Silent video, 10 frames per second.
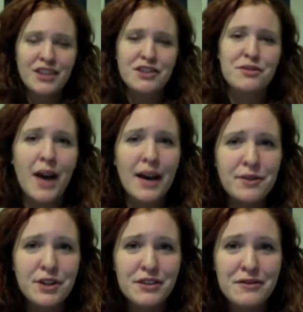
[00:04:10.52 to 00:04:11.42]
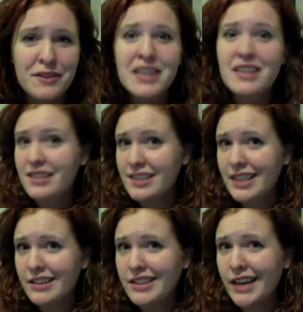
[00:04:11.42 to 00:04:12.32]
So after you've
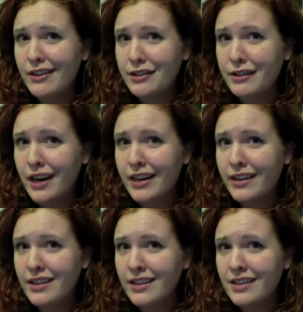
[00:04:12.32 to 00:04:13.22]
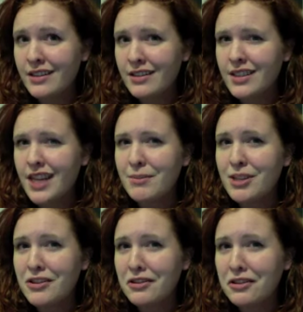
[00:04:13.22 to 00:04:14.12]
stared down your auditor, it's
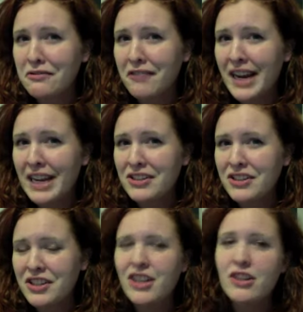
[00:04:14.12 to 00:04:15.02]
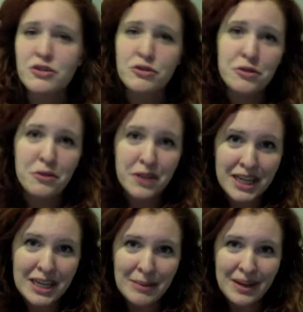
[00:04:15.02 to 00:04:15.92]
time to show your range.
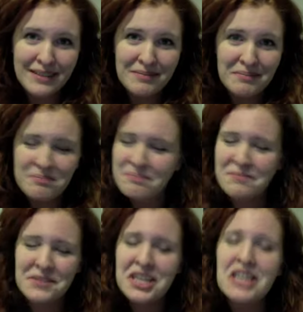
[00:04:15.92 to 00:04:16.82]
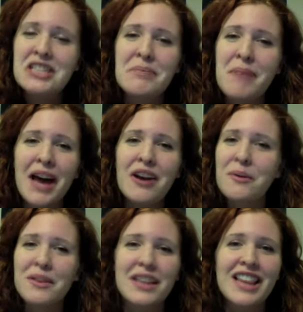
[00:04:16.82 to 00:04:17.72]
Scream. Doesn't
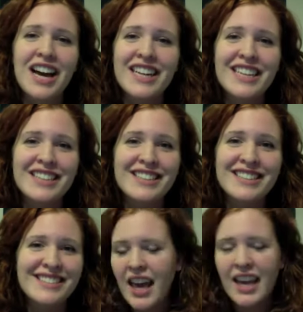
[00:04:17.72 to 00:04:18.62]
matter what the line is.